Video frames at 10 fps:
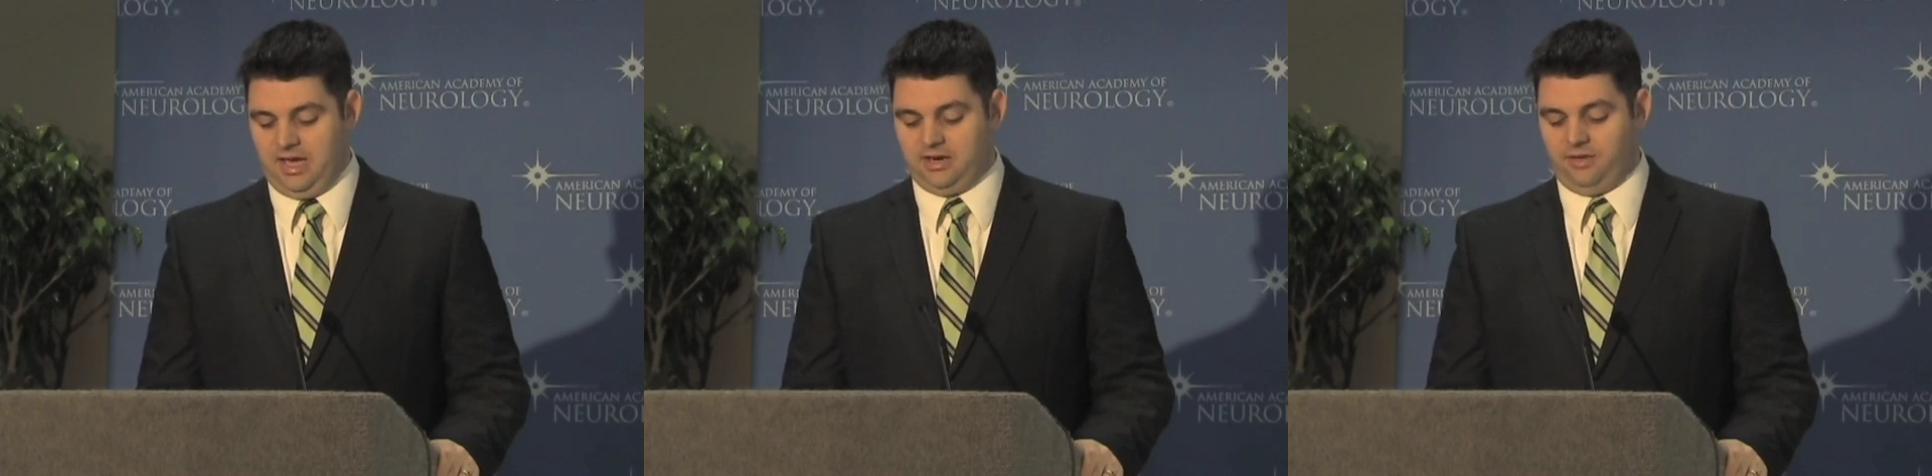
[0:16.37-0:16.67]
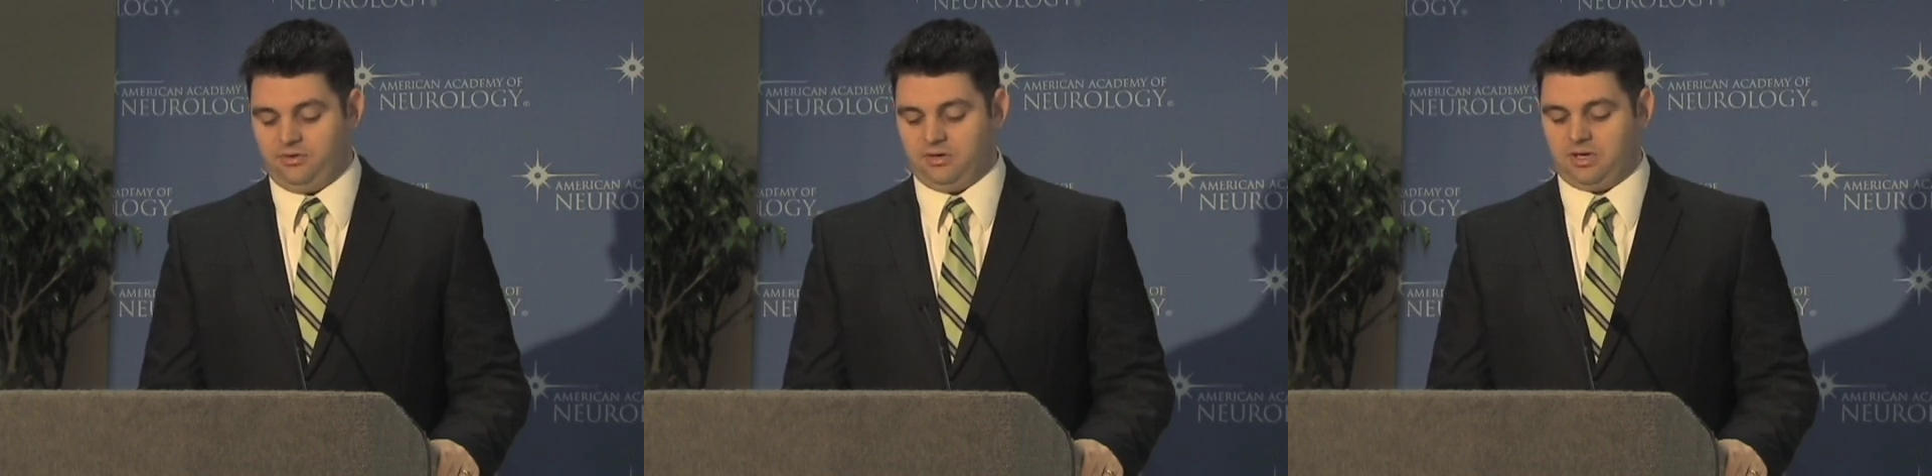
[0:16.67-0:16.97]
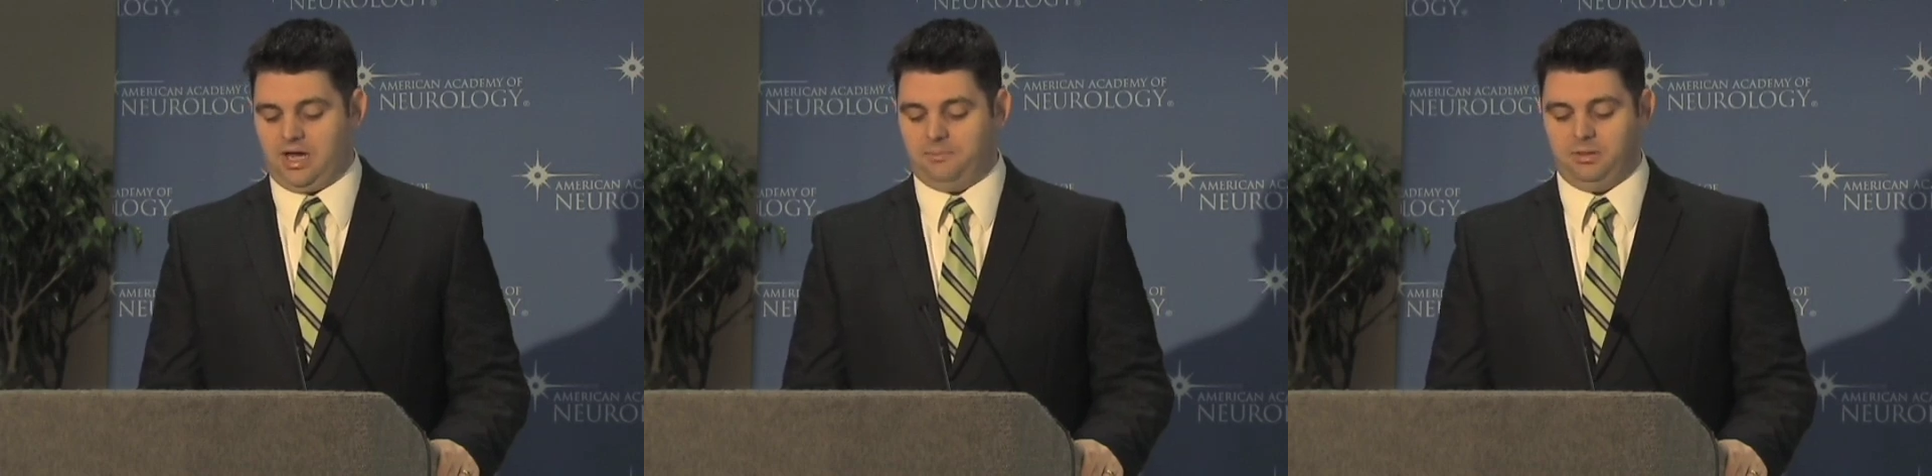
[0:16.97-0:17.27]
and Other
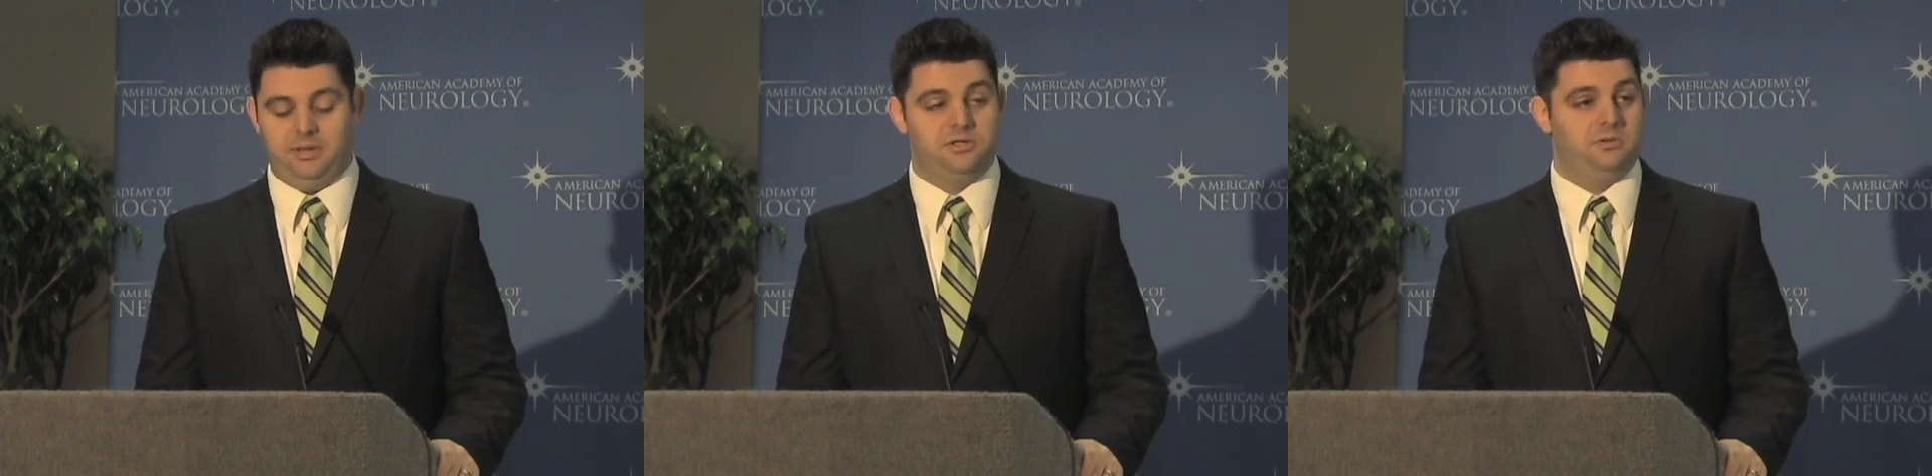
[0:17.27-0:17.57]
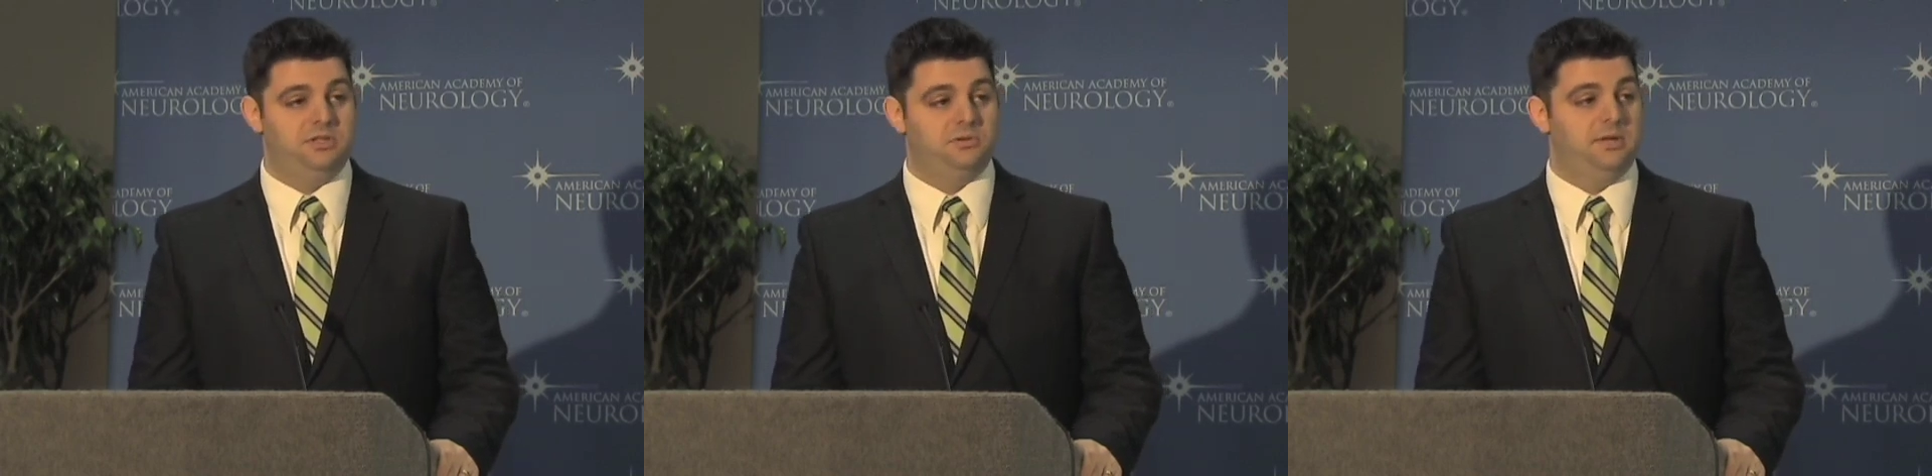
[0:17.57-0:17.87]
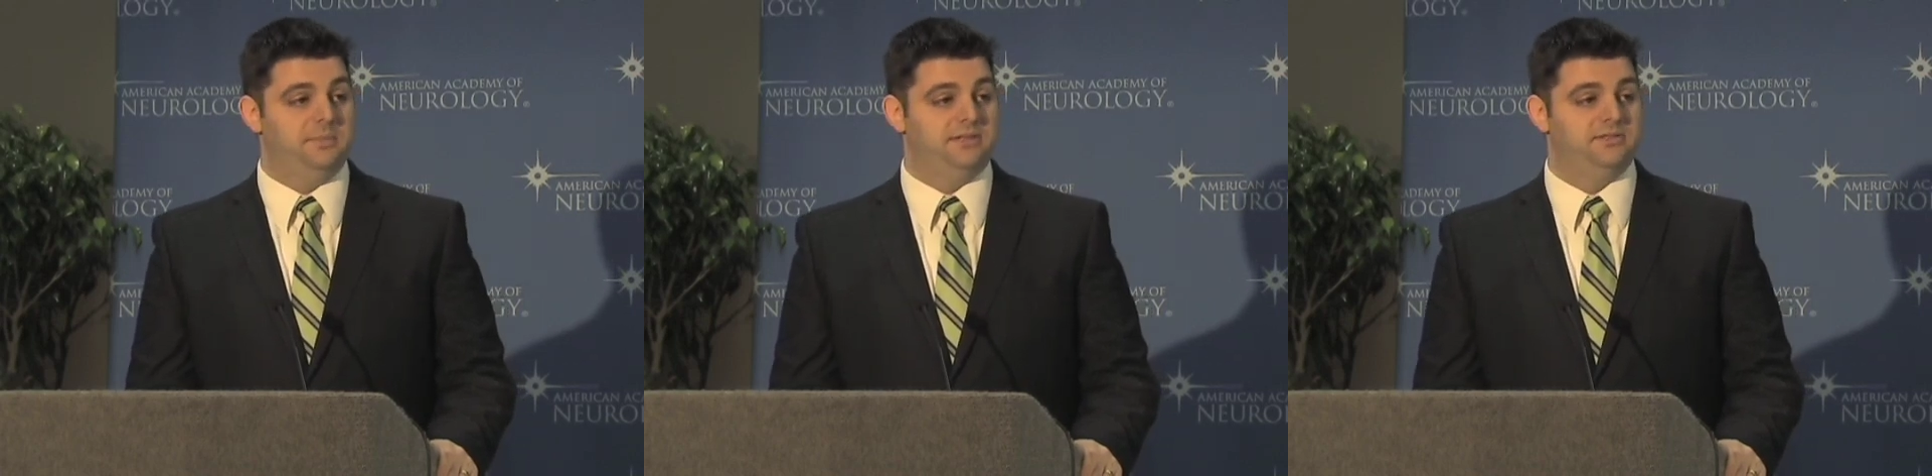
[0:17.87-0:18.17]
Complementary
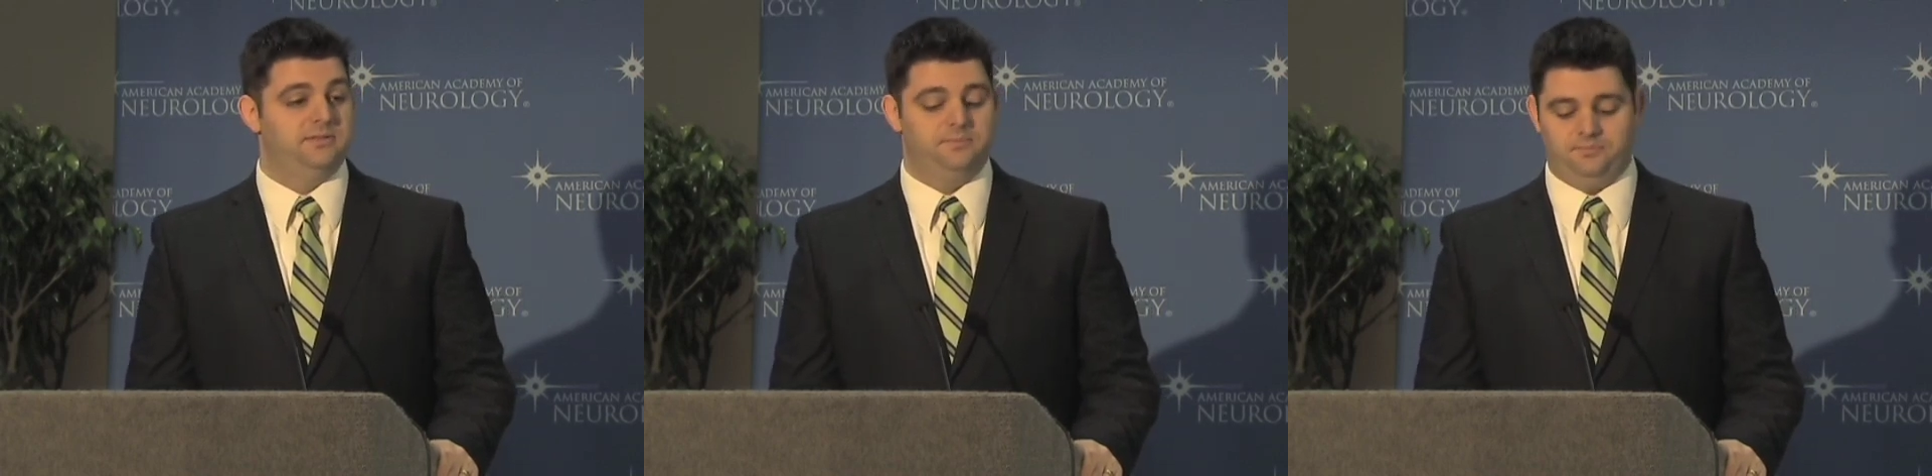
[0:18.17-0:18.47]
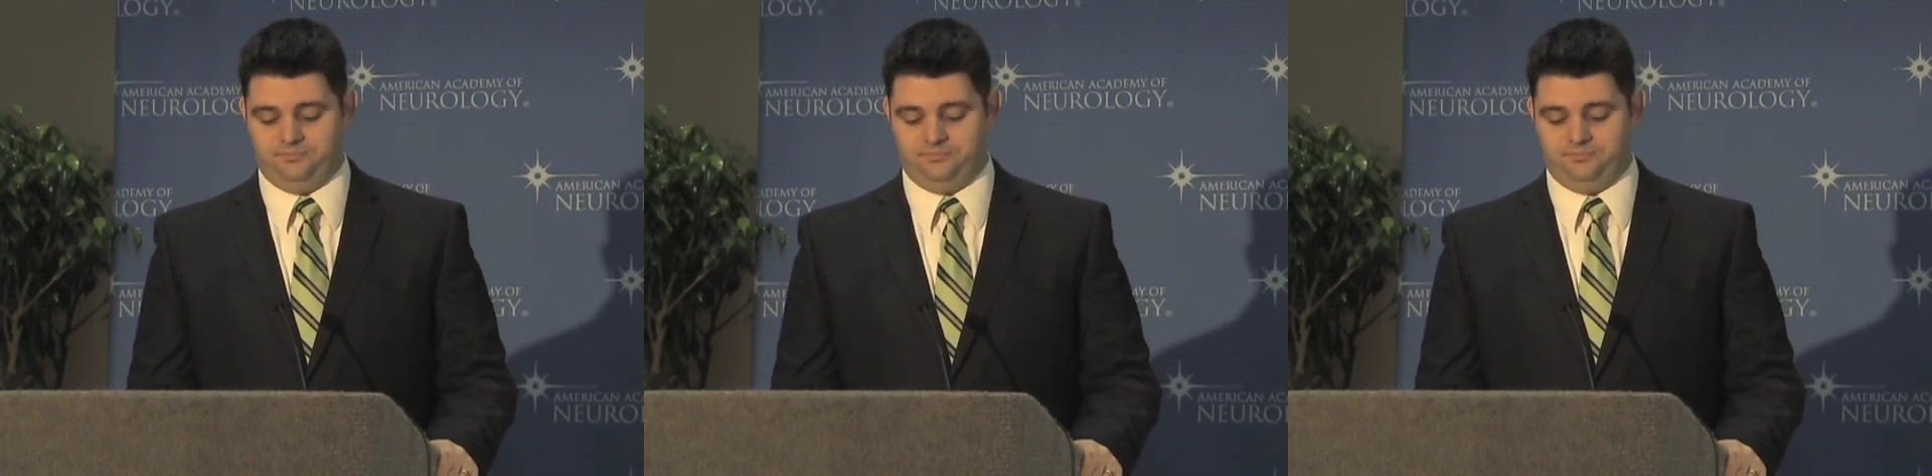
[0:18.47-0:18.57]
Treatments.